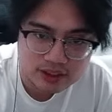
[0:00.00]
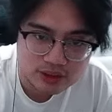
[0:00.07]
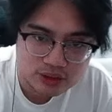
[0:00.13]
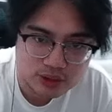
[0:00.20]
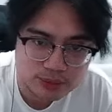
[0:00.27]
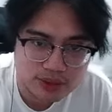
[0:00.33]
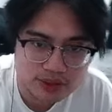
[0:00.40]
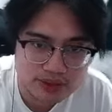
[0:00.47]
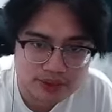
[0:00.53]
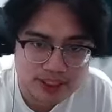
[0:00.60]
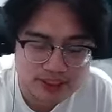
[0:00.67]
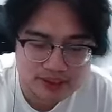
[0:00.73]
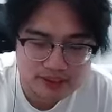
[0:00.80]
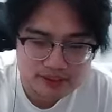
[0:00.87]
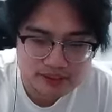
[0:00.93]
Super
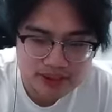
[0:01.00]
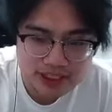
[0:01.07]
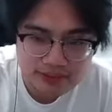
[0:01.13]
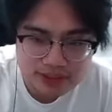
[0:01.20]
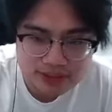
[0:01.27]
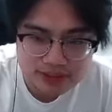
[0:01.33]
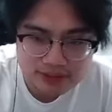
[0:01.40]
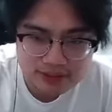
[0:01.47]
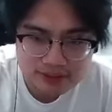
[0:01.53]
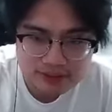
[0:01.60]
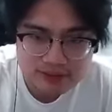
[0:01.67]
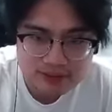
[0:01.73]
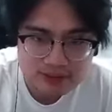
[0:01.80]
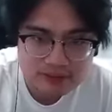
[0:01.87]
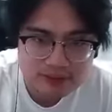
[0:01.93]
underrated. Savior.
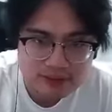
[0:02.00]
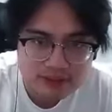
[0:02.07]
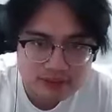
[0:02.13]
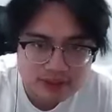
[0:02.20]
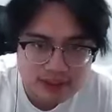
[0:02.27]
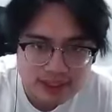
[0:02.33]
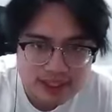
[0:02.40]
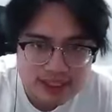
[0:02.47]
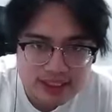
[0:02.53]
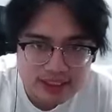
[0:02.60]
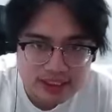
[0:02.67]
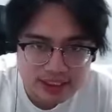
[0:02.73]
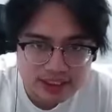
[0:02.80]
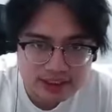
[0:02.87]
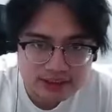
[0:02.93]
S
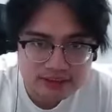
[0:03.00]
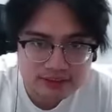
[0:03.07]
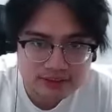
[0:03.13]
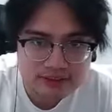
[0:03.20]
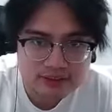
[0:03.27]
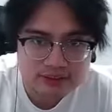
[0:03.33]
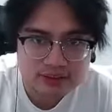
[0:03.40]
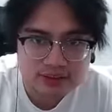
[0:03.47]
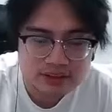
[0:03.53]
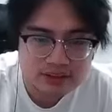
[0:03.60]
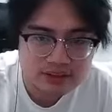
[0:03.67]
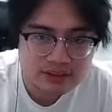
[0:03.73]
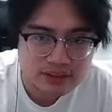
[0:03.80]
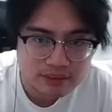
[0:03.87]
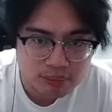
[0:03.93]
tier.
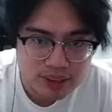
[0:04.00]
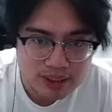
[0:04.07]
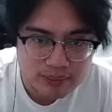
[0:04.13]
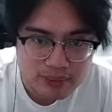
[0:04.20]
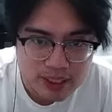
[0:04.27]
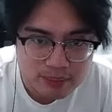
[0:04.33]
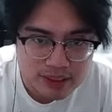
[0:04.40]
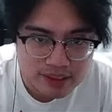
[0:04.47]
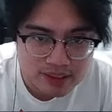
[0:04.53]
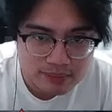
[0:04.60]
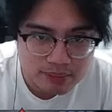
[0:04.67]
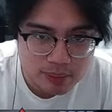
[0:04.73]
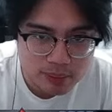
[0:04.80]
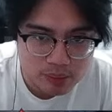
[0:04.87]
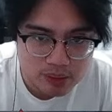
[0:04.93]
But in my opinion,
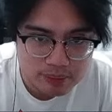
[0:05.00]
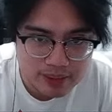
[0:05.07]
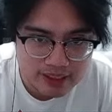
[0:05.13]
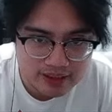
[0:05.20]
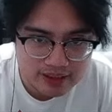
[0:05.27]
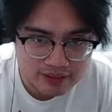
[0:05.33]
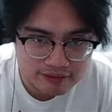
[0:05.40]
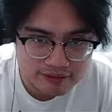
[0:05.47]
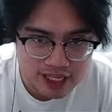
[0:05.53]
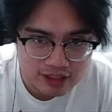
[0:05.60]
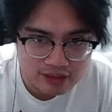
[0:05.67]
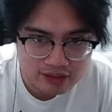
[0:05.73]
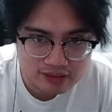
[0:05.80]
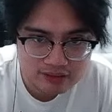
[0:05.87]
probably better than Veil.